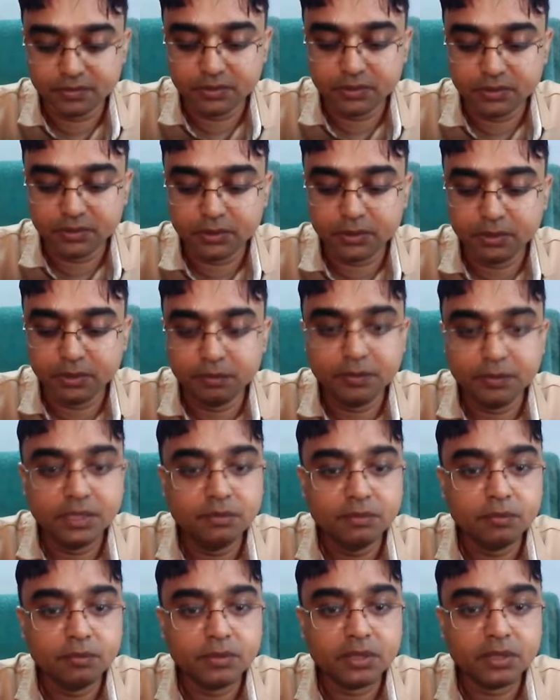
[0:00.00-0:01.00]
So the
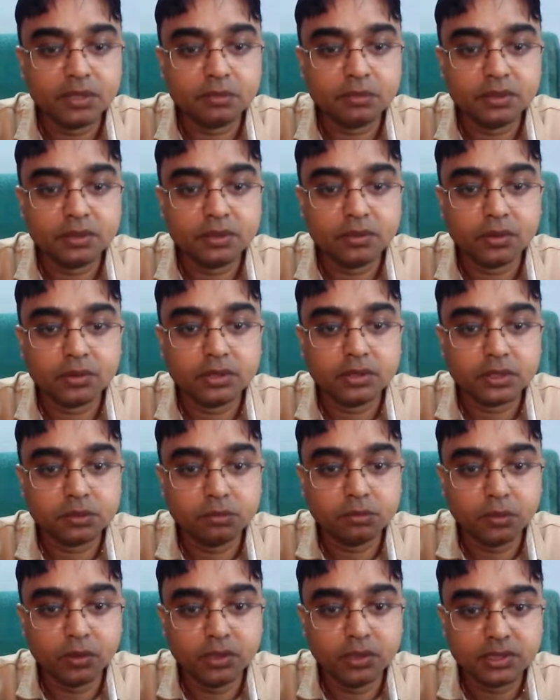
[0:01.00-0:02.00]
minimum number or the
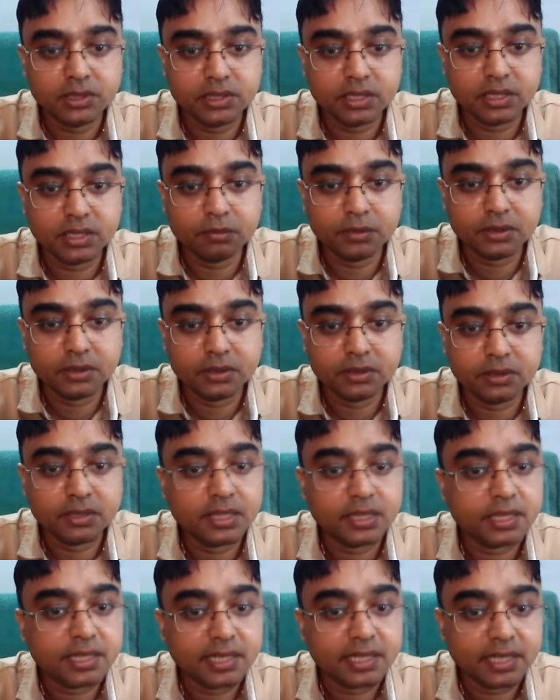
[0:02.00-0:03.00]
smallest number
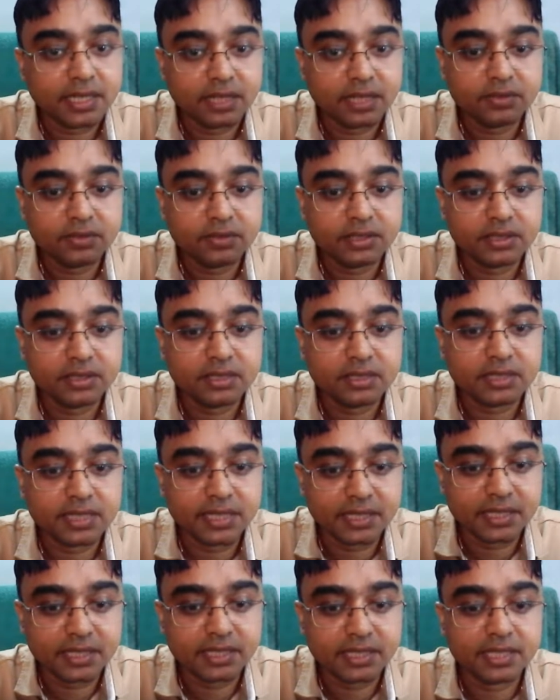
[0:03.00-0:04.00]
that I have in this
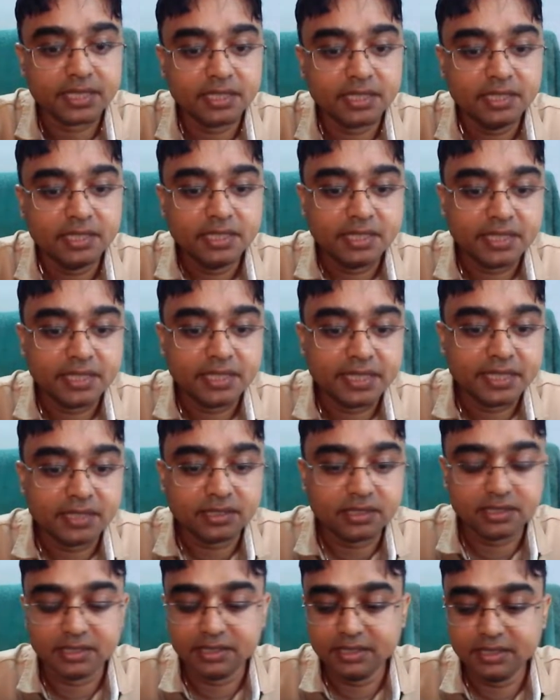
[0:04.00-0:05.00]
entire data
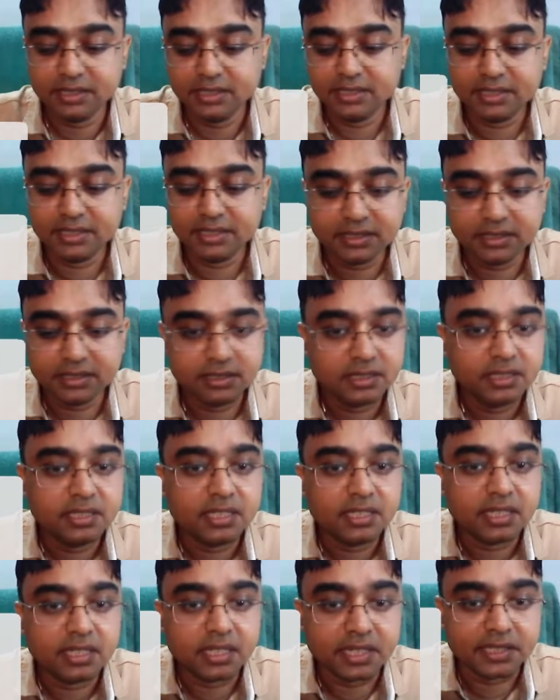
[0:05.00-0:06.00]
set is
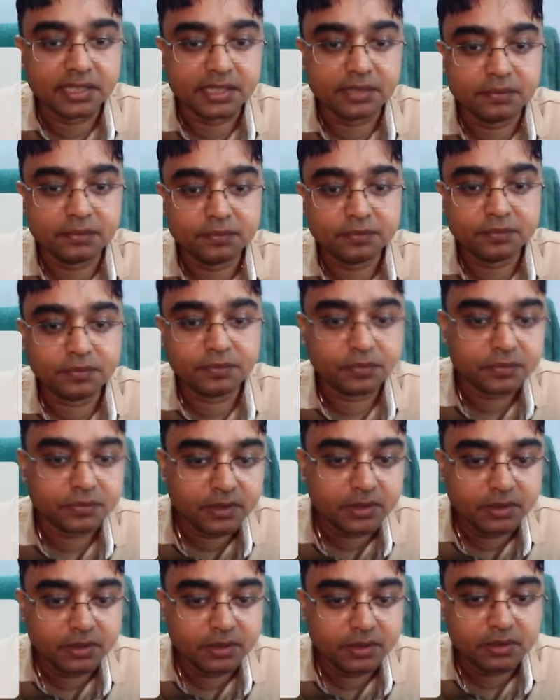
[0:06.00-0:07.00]
9.
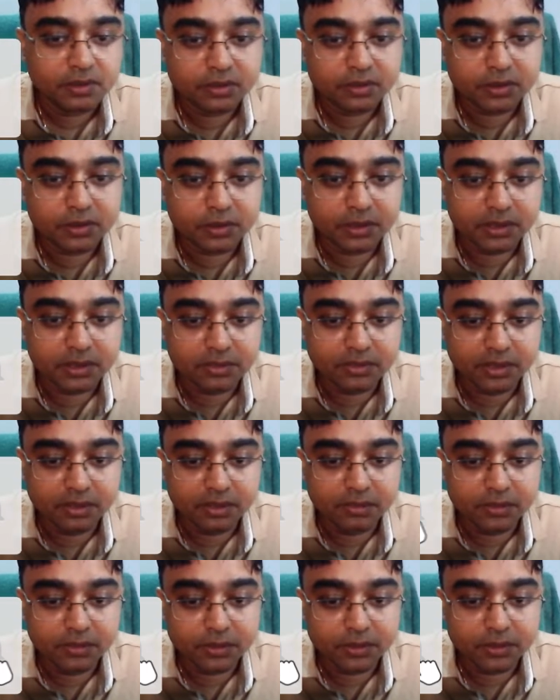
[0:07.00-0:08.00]
So if
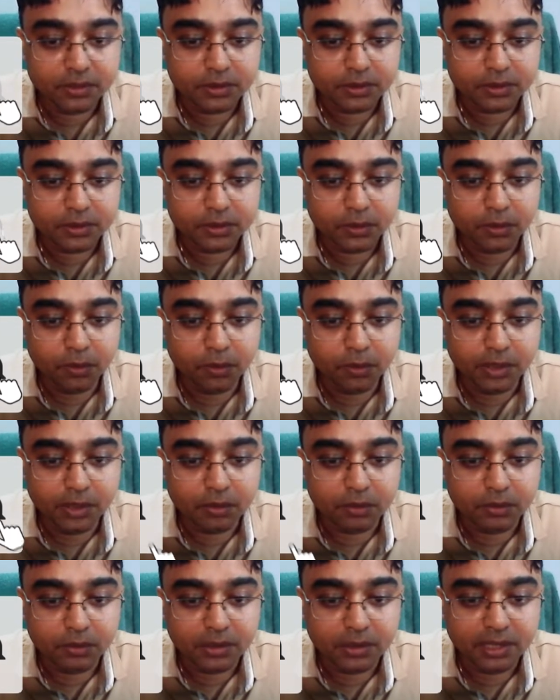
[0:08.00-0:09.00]
I scroll
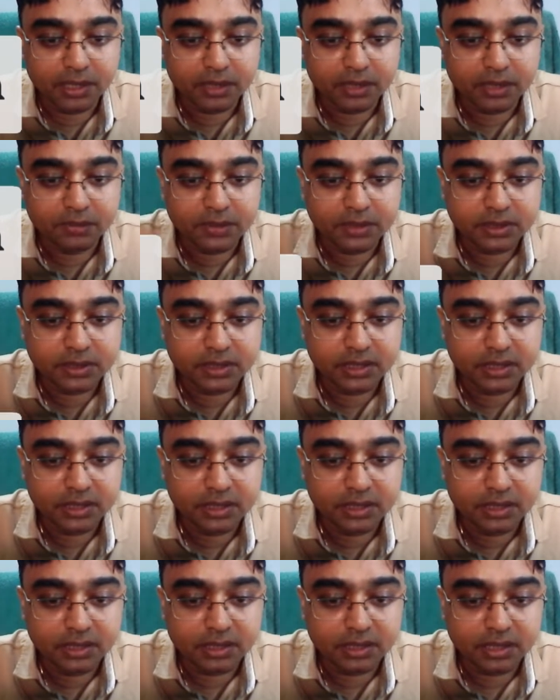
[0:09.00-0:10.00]
down and I will see
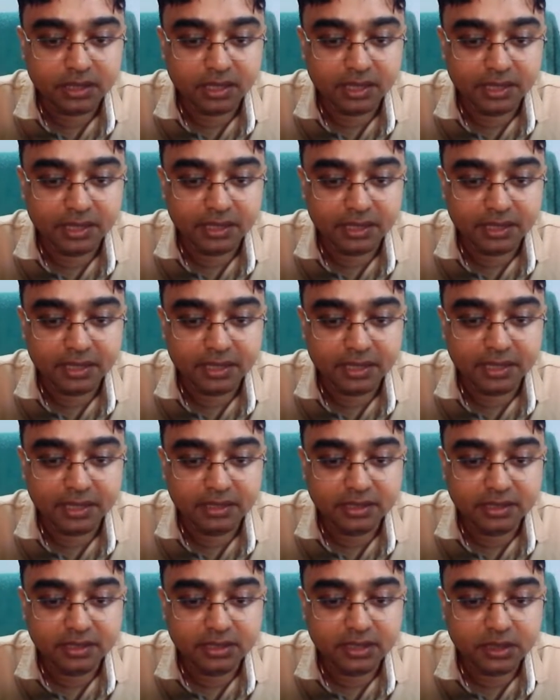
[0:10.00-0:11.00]
9, that
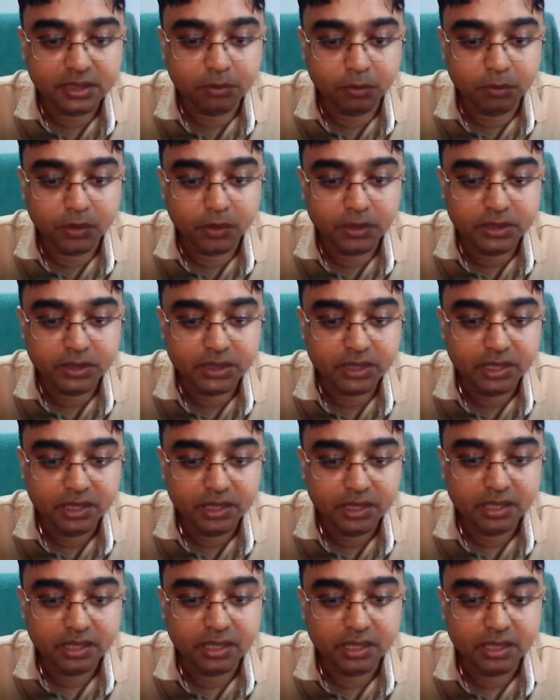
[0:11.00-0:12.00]
is the smallest
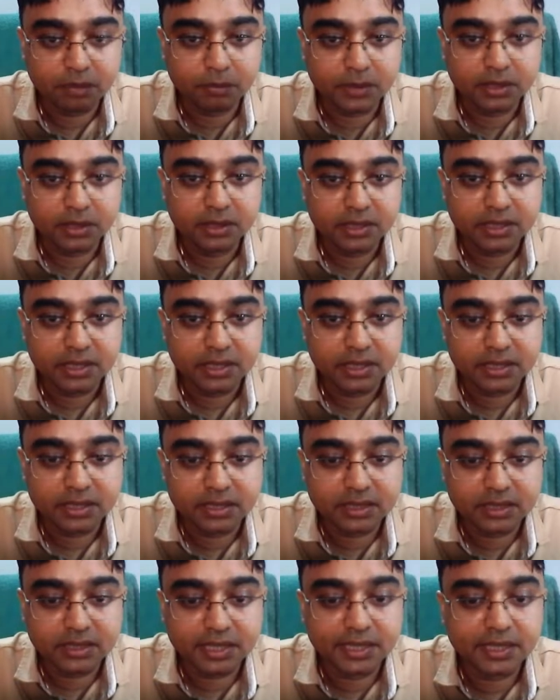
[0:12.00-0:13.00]
number in
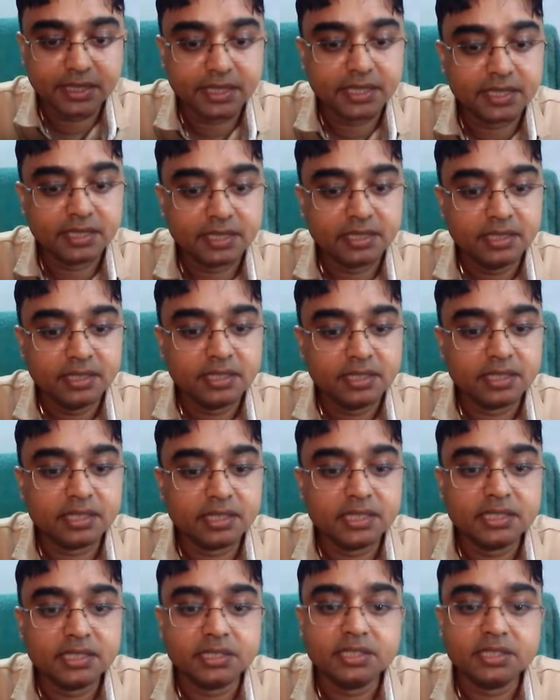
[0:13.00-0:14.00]
this entire
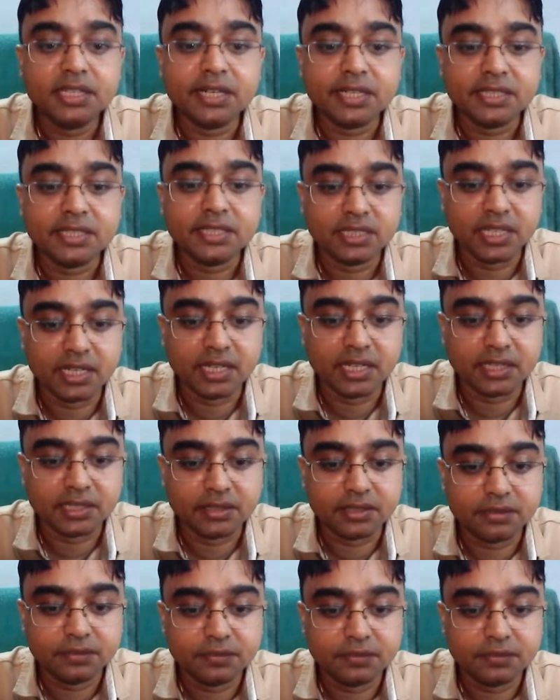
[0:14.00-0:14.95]
range that I selected.